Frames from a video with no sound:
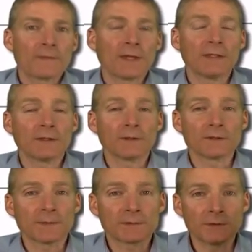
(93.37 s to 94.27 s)
and then it goes
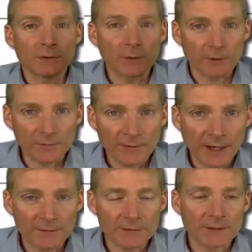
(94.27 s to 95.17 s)
up to
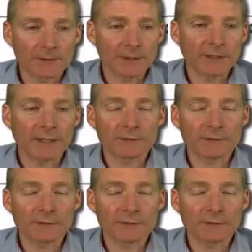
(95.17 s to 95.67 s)
105 or something like that.